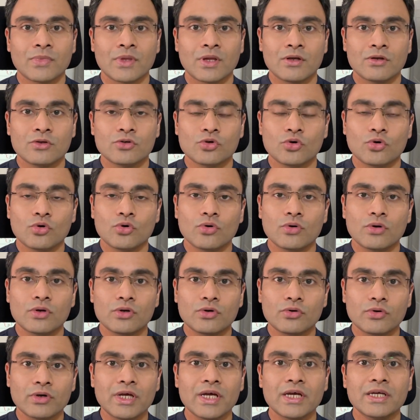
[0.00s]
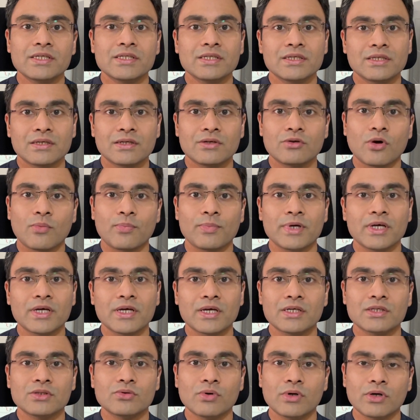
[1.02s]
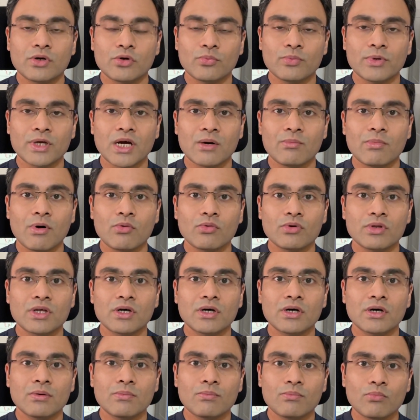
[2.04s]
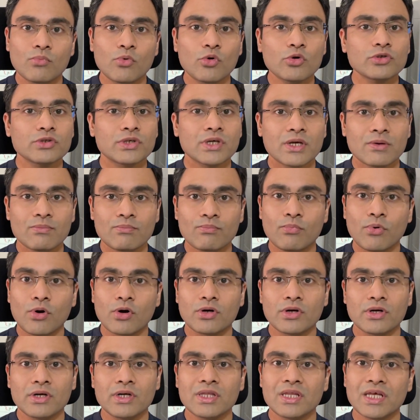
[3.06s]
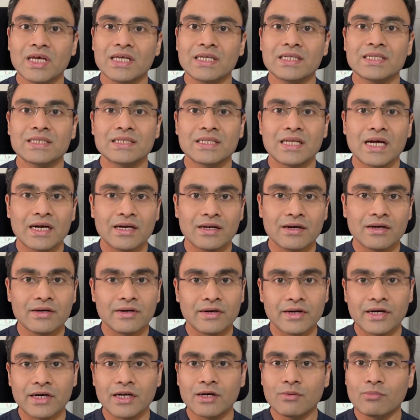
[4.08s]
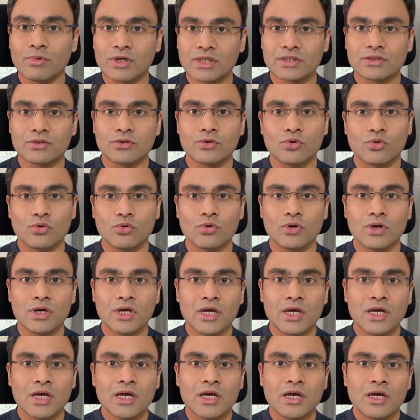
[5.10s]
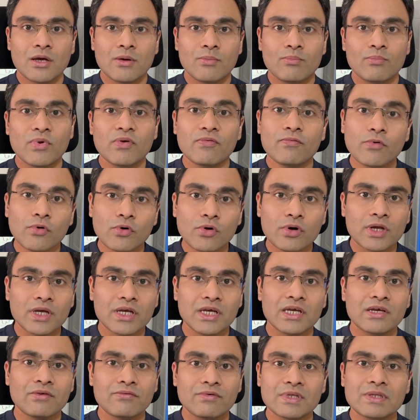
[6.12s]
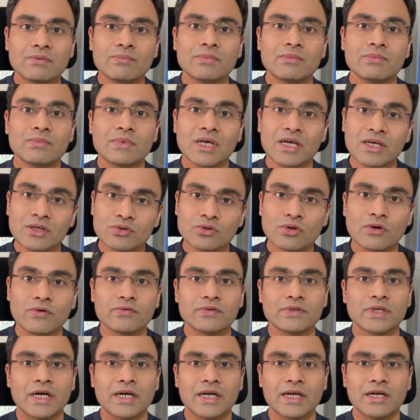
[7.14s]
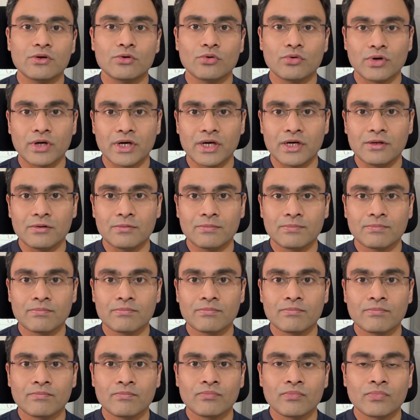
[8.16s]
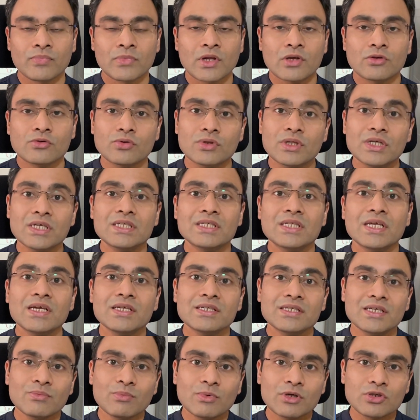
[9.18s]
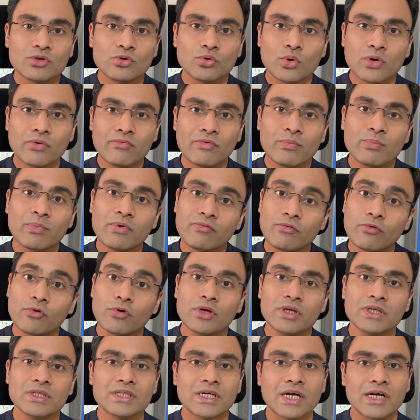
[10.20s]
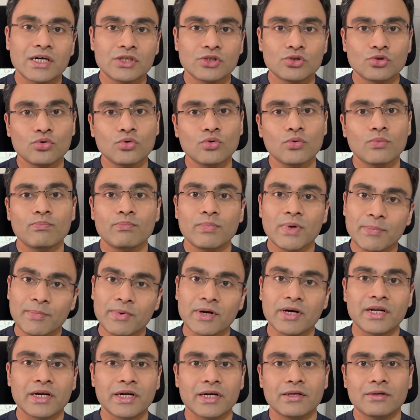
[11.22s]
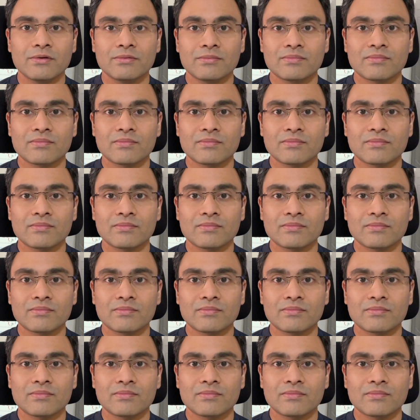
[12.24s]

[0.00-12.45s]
So today's topic is going to be about the most important things that a trader must know before he even thinks of starting to trade. So these things he must know even before he starts to paper trade.